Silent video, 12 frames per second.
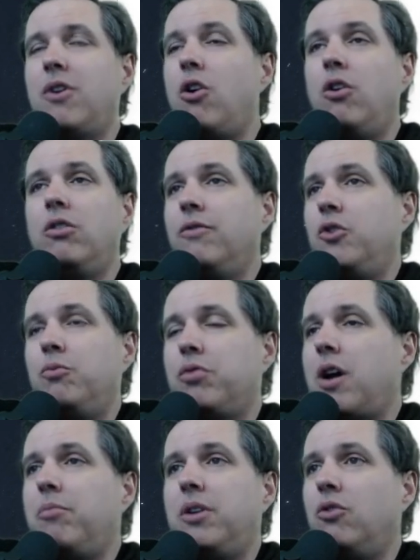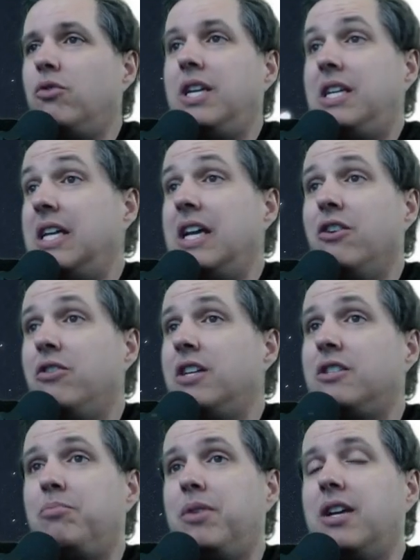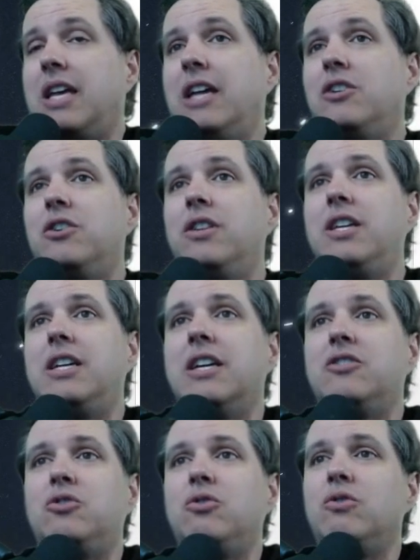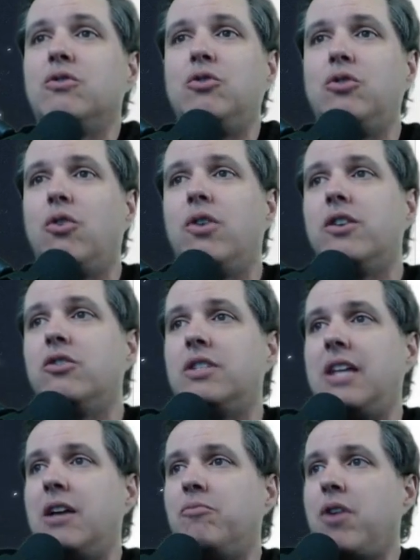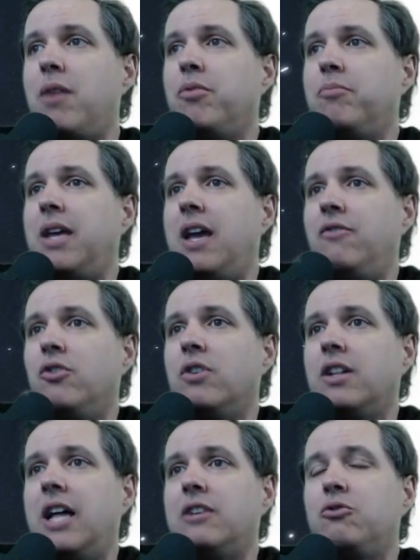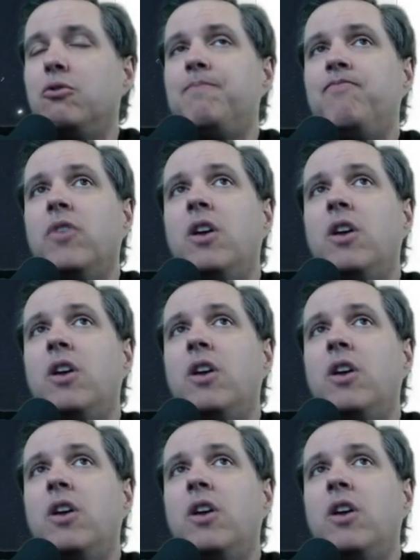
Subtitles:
all of you probably don't need to hear this, but occasionally you get students who don't understand proper behavior in a classroom.